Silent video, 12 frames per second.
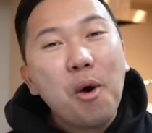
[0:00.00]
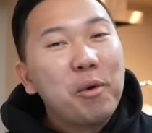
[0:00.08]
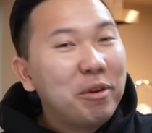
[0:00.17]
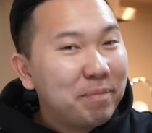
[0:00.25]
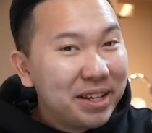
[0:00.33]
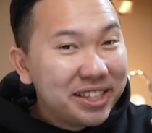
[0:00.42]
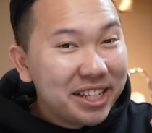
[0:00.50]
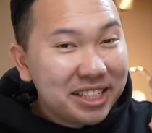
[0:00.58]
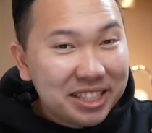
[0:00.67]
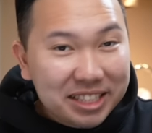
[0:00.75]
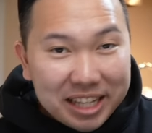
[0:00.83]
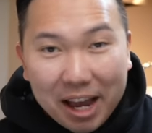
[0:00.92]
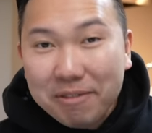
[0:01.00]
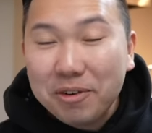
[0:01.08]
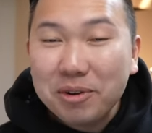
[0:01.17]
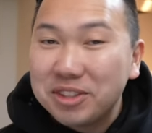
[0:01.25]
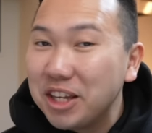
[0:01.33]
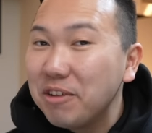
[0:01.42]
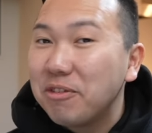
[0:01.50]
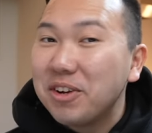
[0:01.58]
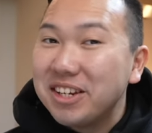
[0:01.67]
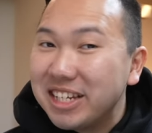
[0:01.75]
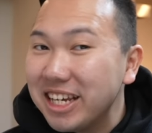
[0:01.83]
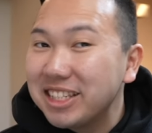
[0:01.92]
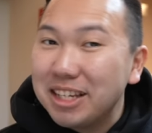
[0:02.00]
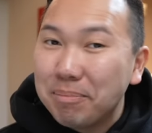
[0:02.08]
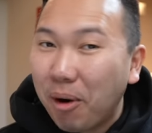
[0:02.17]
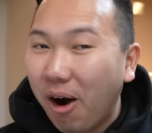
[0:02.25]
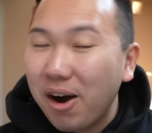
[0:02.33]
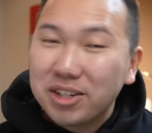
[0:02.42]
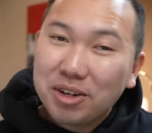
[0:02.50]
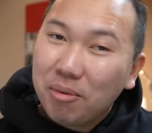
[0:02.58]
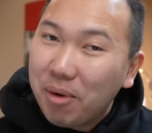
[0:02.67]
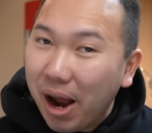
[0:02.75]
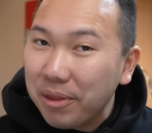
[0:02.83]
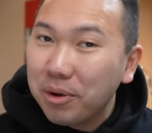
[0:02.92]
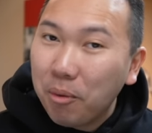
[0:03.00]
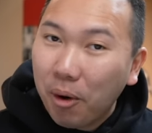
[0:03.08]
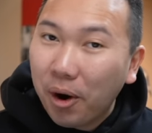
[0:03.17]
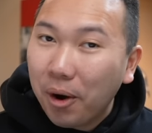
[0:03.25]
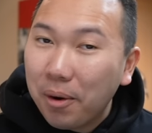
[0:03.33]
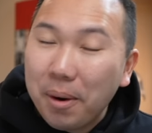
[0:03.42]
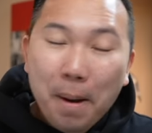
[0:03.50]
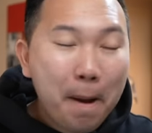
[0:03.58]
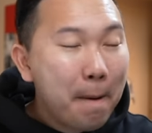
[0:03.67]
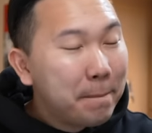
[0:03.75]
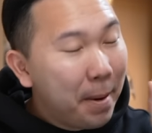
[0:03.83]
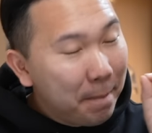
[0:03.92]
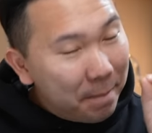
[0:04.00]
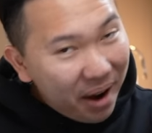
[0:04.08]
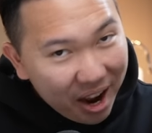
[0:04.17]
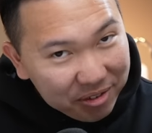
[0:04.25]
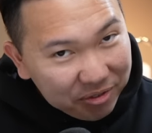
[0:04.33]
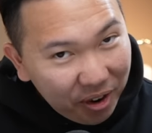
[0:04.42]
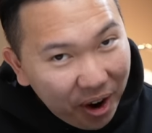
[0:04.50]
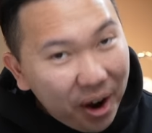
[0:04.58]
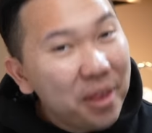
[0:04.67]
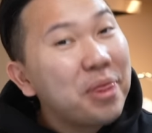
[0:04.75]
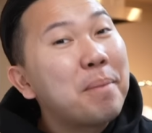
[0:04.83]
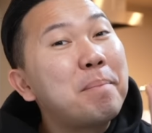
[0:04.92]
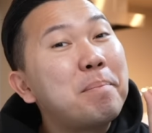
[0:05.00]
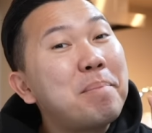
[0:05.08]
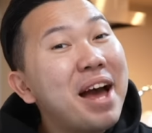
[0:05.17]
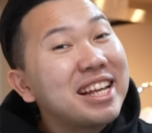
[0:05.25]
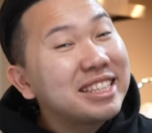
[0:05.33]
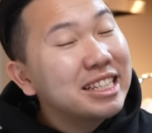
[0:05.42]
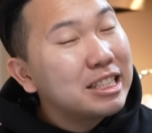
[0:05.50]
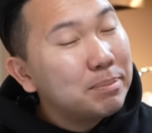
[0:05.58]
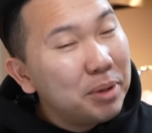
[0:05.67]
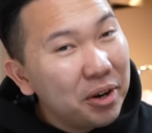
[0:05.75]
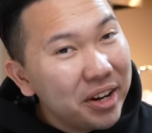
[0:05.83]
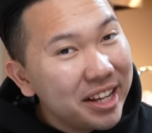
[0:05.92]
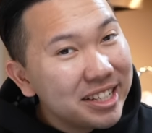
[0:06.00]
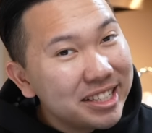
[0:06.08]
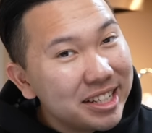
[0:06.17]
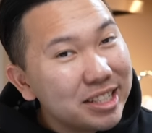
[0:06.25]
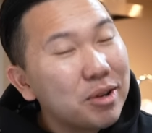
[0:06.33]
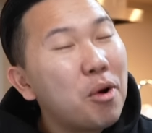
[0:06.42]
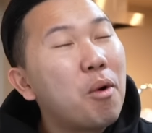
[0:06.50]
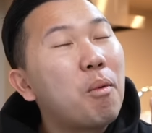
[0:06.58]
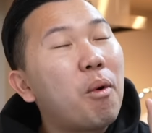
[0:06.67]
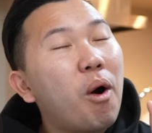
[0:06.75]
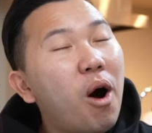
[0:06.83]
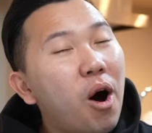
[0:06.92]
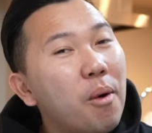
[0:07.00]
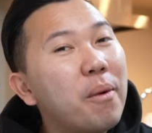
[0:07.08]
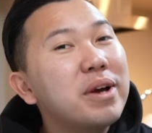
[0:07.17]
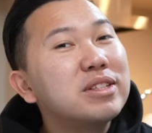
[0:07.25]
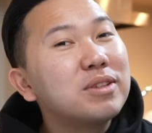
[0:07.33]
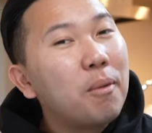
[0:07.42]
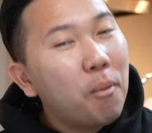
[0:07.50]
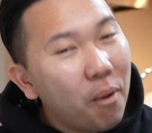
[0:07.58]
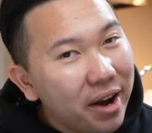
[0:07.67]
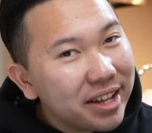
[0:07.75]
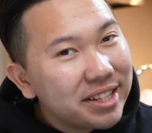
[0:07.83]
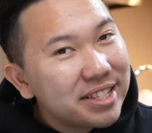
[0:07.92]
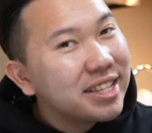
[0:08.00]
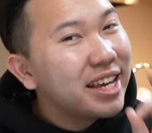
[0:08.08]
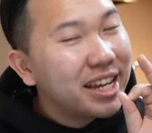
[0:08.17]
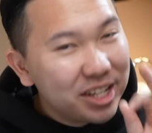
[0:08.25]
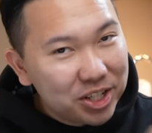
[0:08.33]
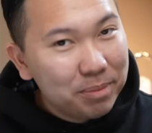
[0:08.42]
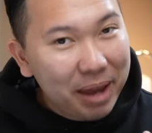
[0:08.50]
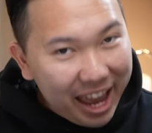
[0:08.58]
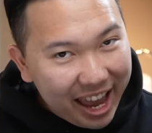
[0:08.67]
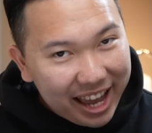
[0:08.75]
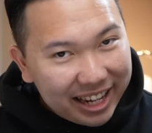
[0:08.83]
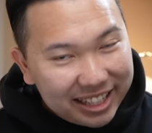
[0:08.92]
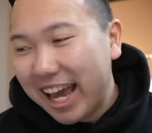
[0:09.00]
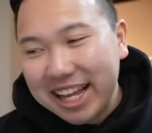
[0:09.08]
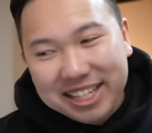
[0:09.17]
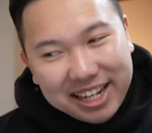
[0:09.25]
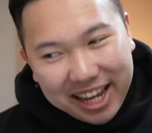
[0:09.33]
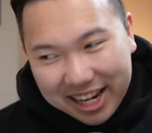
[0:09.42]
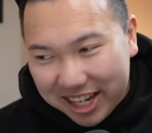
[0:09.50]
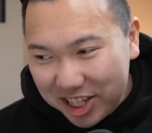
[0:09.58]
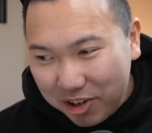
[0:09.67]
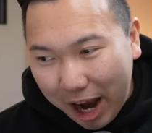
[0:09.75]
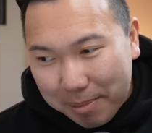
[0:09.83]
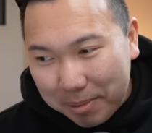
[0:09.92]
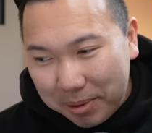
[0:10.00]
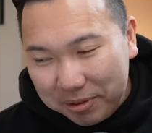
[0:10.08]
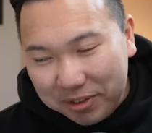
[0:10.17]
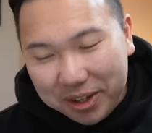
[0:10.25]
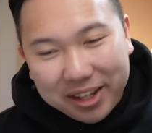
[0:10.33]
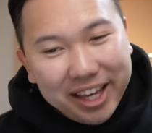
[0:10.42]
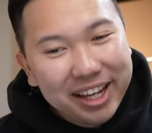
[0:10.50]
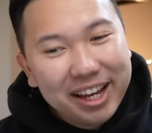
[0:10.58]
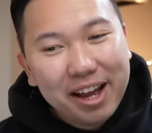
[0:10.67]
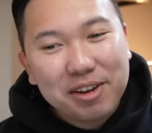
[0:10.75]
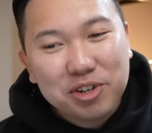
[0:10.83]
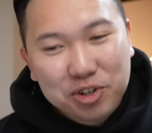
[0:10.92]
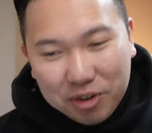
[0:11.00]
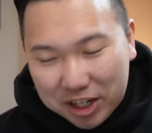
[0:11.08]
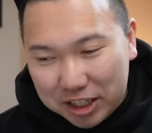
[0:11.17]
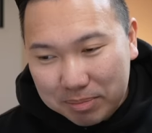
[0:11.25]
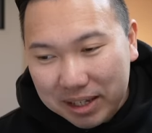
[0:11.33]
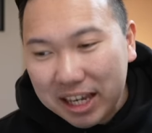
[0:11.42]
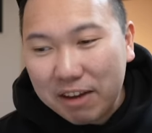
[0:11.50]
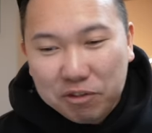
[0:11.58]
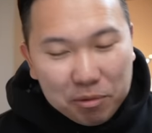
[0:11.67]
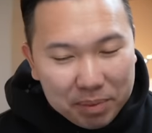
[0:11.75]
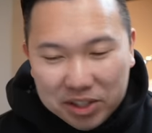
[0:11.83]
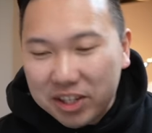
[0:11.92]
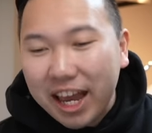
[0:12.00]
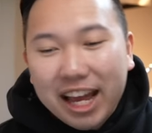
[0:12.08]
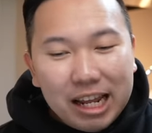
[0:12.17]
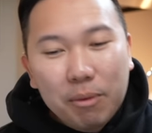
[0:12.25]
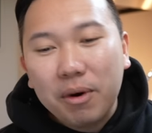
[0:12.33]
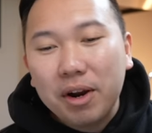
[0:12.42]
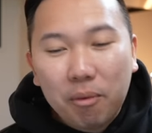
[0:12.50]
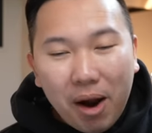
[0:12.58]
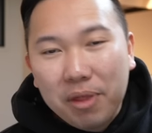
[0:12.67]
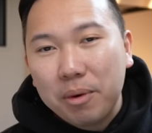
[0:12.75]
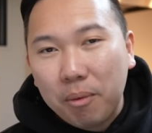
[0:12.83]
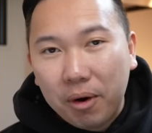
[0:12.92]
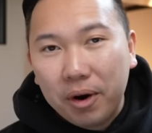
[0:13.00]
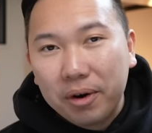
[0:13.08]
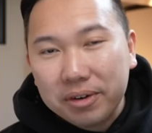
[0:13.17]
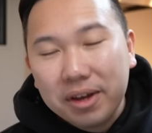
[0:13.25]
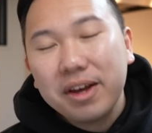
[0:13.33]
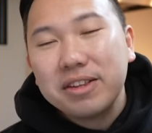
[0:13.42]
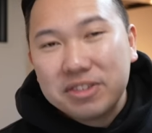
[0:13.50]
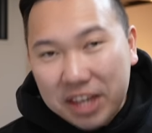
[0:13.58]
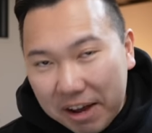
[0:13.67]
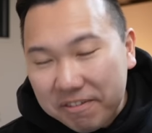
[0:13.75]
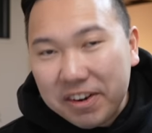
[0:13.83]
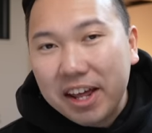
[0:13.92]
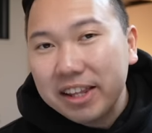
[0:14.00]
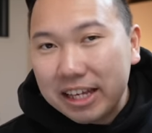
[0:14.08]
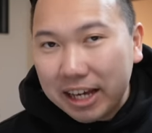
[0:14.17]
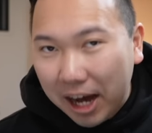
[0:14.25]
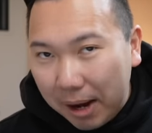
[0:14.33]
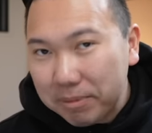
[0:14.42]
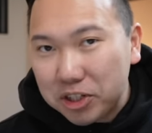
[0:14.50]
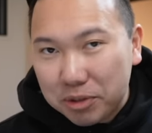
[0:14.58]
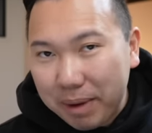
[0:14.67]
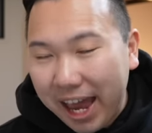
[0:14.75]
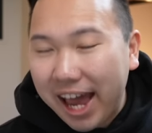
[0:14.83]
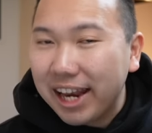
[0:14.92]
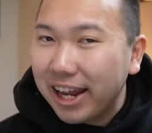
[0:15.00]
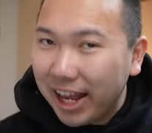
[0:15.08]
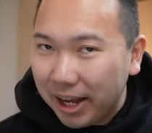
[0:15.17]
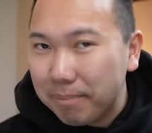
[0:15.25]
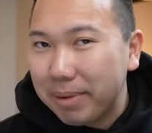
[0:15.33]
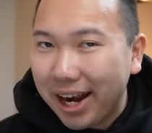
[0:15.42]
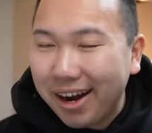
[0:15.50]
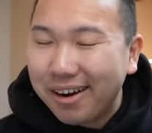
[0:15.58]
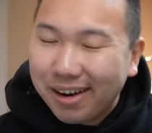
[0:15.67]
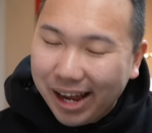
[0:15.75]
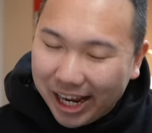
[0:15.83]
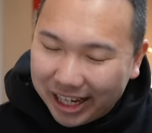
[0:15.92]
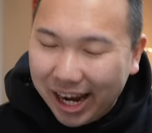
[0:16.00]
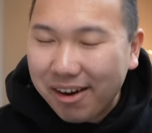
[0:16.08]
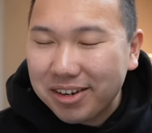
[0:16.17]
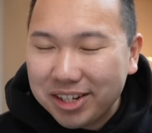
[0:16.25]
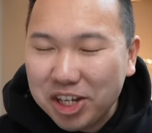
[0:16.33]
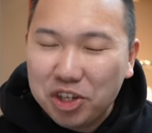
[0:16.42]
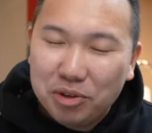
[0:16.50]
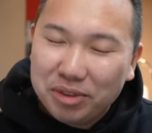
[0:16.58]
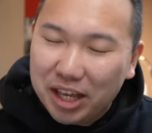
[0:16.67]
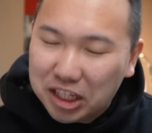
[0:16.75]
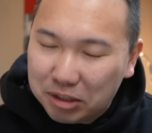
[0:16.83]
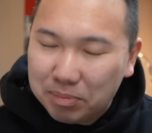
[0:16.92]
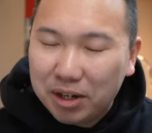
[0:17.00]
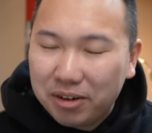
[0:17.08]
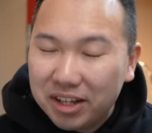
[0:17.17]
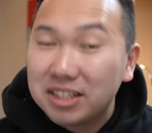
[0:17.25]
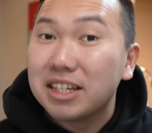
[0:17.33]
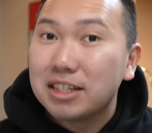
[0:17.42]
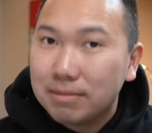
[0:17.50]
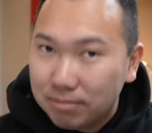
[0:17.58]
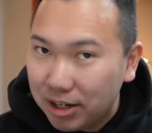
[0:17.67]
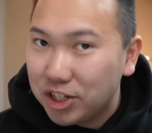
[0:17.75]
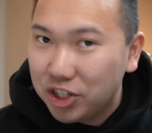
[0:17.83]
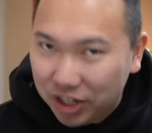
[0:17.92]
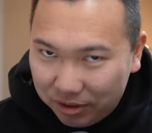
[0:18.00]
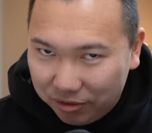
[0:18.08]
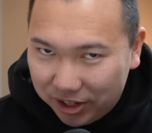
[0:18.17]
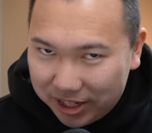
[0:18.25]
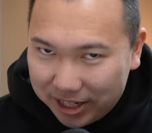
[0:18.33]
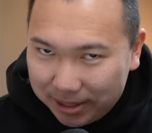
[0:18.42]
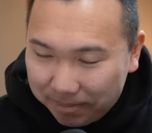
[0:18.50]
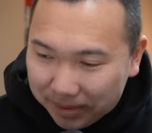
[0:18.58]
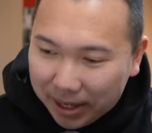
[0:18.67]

We've been to several different Disney parks around the world, but by far the best experiences were always the ones in Japan. It's an indescribable feeling. Trust me, if you've been to anyone around the world, definitely come to Japan and compare. I guarantee you the experience is much different.